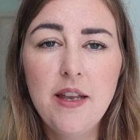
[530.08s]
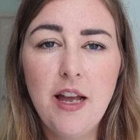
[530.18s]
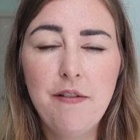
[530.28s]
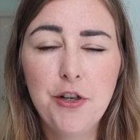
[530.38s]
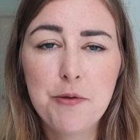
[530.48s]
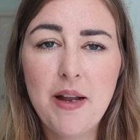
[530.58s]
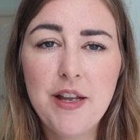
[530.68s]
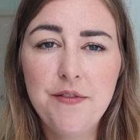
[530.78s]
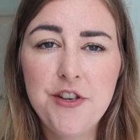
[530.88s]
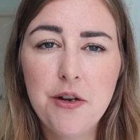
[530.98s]
I've looked back
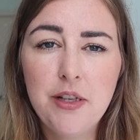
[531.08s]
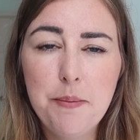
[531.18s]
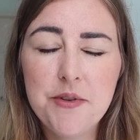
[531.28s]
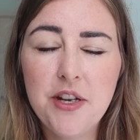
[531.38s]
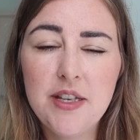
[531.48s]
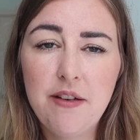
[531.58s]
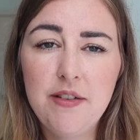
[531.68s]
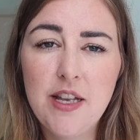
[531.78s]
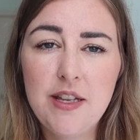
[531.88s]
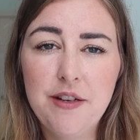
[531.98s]
at the video clips and you can
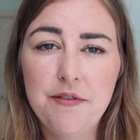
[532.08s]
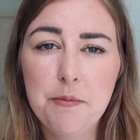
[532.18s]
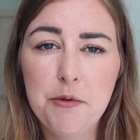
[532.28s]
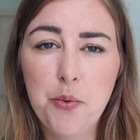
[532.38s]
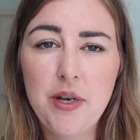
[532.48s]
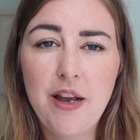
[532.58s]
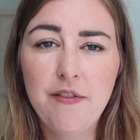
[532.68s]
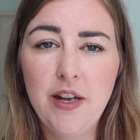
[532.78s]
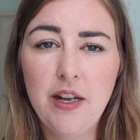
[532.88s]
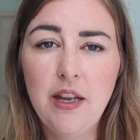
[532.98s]
definitely tell the difference between
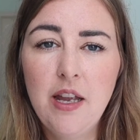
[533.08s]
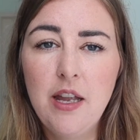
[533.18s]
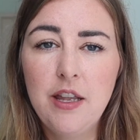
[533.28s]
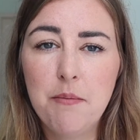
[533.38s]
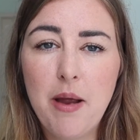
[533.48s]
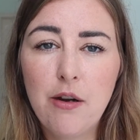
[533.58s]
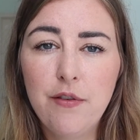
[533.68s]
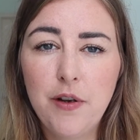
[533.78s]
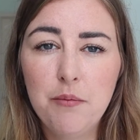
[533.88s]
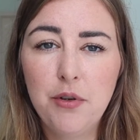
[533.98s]
having the
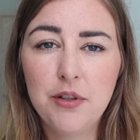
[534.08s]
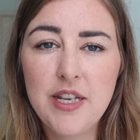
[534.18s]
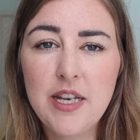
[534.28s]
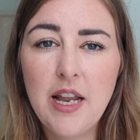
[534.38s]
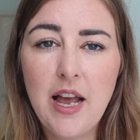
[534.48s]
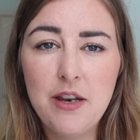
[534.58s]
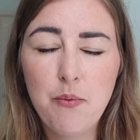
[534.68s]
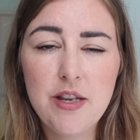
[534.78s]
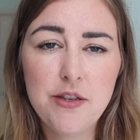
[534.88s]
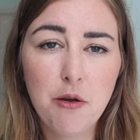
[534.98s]
microphone plugged in and
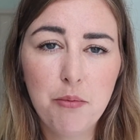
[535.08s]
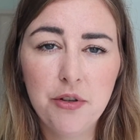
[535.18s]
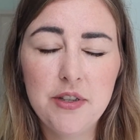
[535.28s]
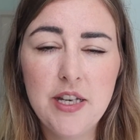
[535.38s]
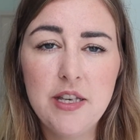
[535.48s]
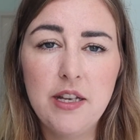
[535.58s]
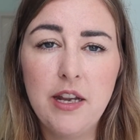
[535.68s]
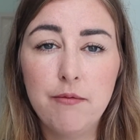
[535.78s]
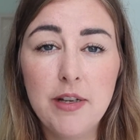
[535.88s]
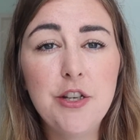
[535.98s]
when it's not plugged in.
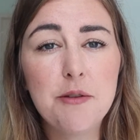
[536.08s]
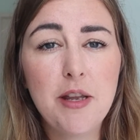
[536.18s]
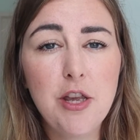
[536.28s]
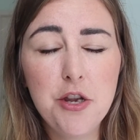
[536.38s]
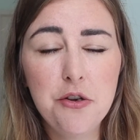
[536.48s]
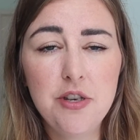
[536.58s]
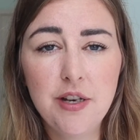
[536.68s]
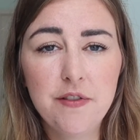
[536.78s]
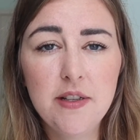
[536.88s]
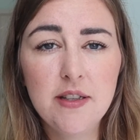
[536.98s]
It really does make a huge
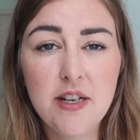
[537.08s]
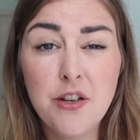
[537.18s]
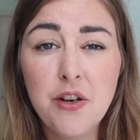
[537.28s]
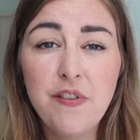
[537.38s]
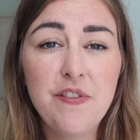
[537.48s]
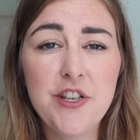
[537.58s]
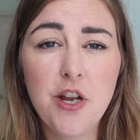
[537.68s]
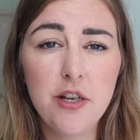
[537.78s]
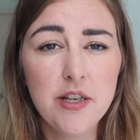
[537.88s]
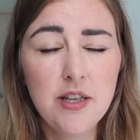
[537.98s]
difference, and it's only
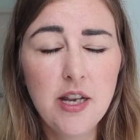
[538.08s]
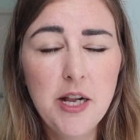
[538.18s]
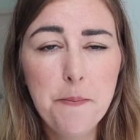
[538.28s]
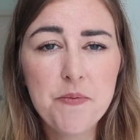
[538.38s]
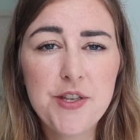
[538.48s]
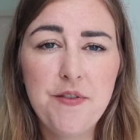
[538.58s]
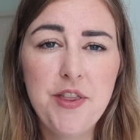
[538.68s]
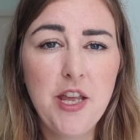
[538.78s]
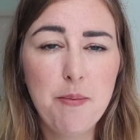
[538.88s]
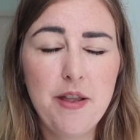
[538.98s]
$50. So if you
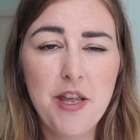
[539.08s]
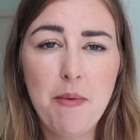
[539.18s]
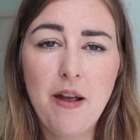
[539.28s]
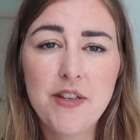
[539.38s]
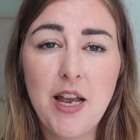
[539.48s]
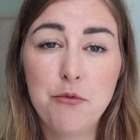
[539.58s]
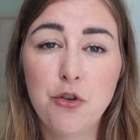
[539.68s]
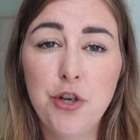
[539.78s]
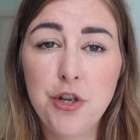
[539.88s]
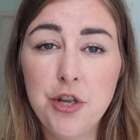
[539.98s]
think about the amount of times
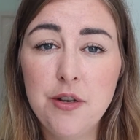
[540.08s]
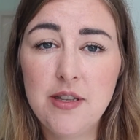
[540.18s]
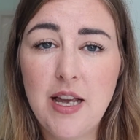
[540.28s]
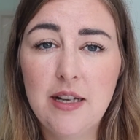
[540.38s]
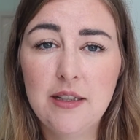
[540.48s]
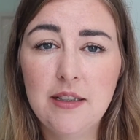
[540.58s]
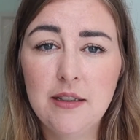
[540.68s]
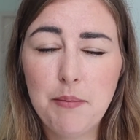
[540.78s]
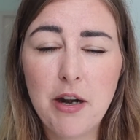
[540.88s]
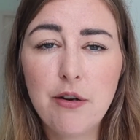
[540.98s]
you're going to use that
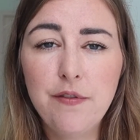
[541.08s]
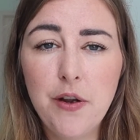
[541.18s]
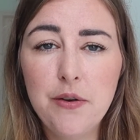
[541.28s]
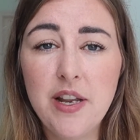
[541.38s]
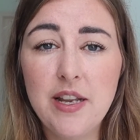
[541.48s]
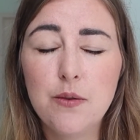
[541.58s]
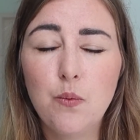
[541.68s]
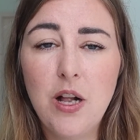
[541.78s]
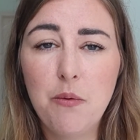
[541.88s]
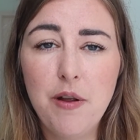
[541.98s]
microphone, it's
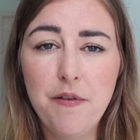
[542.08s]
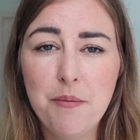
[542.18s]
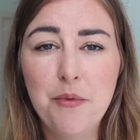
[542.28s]
well worth the